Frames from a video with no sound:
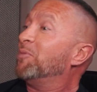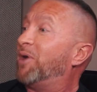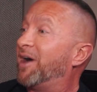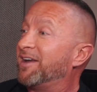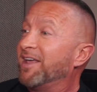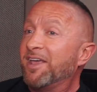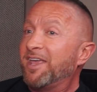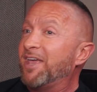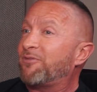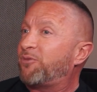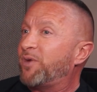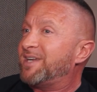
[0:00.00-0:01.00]
But
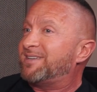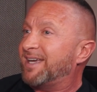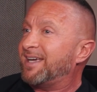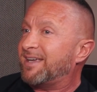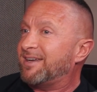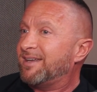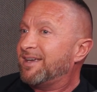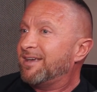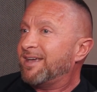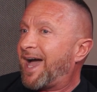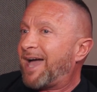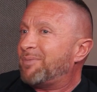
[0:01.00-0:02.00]
if we did,
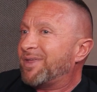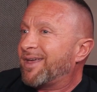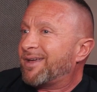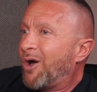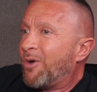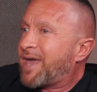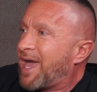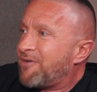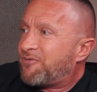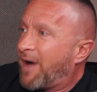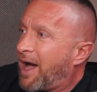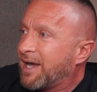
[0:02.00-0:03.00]
I'd be like,
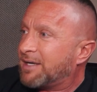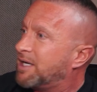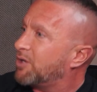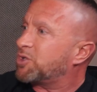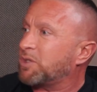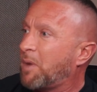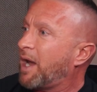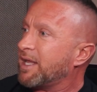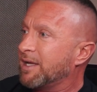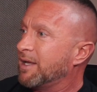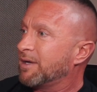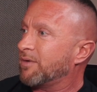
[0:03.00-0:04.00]
okay, fine, here's your
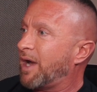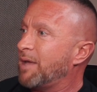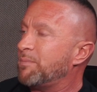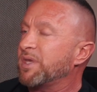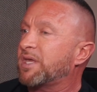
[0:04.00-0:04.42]
money, right?